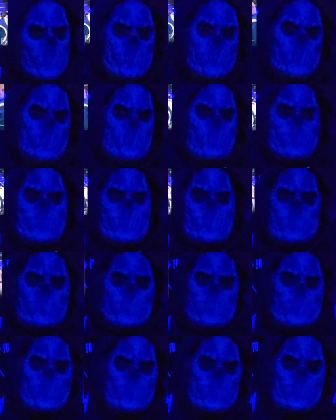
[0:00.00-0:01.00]
it comes to
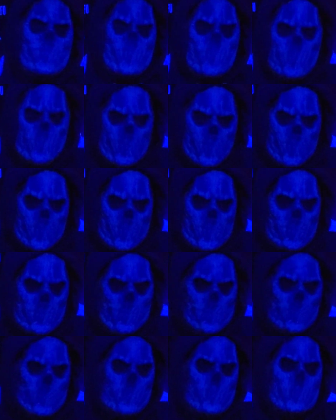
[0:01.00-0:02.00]
Trevor Lawrence
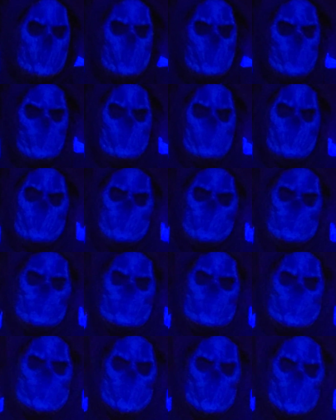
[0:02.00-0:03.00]

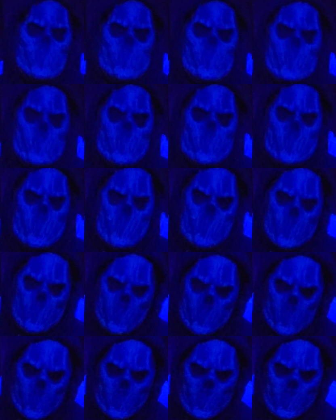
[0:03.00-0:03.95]
is a waste of talent.